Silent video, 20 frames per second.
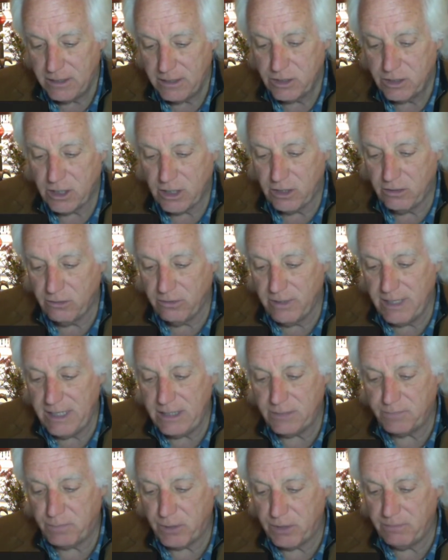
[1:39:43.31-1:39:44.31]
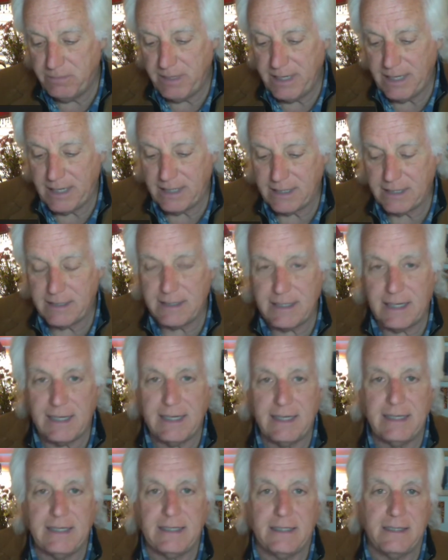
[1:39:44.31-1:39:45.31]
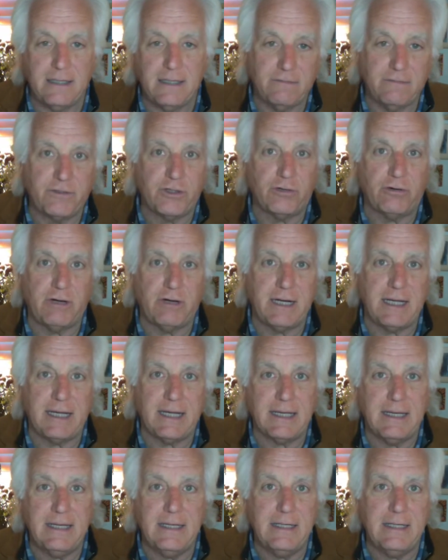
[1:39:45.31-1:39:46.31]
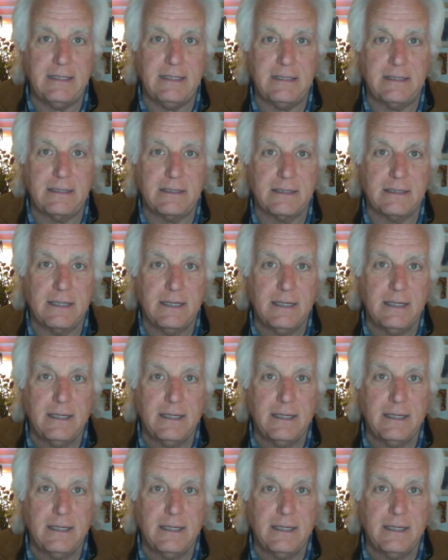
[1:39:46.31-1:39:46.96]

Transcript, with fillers: So he's put me on a diet of joining his